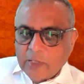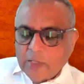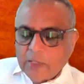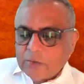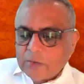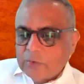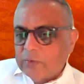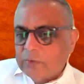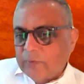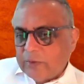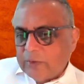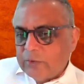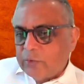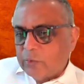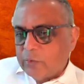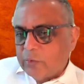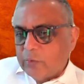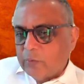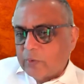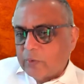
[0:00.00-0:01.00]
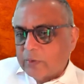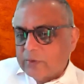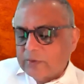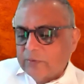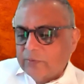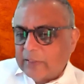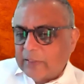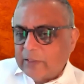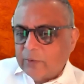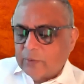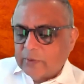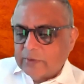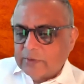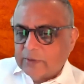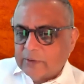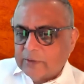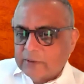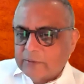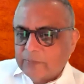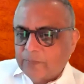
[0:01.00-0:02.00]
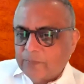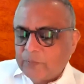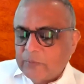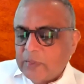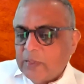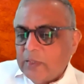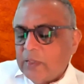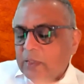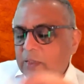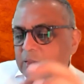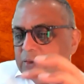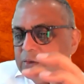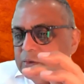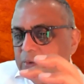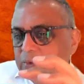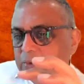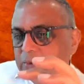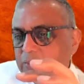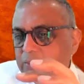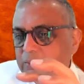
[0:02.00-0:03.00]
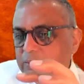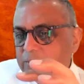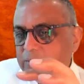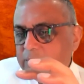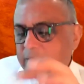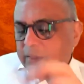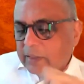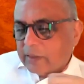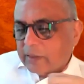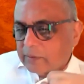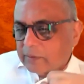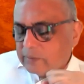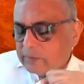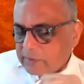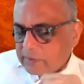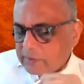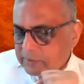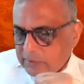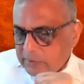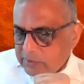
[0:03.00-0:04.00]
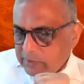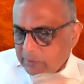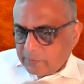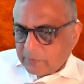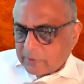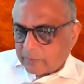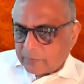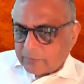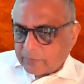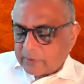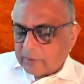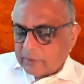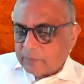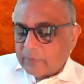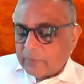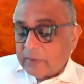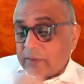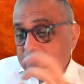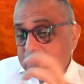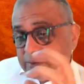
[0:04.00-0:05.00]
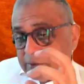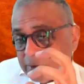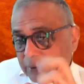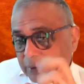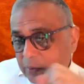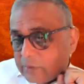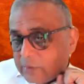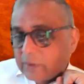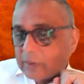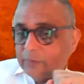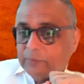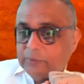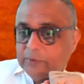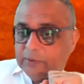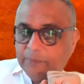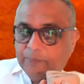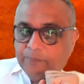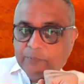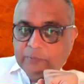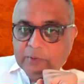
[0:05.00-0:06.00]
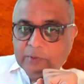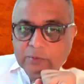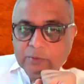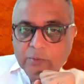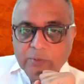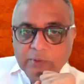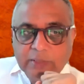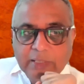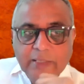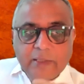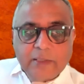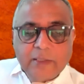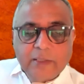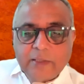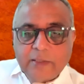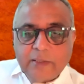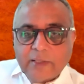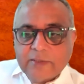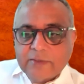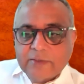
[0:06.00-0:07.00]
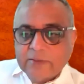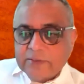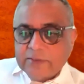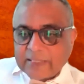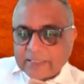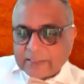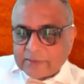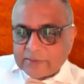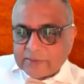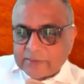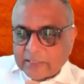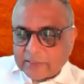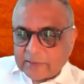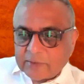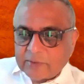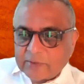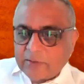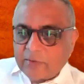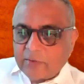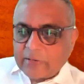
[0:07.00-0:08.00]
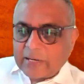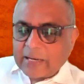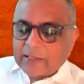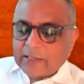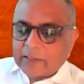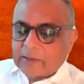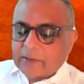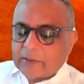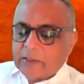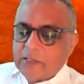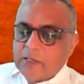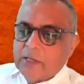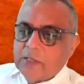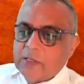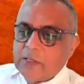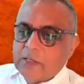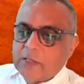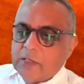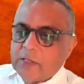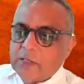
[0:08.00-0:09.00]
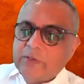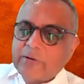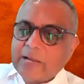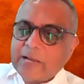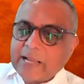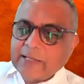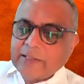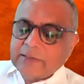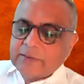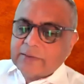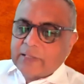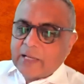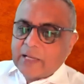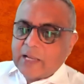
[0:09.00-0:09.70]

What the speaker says: So it will show you what the valuation is. So it is a cheap company, but is it a good company? So then it does a sector rank So it ranks,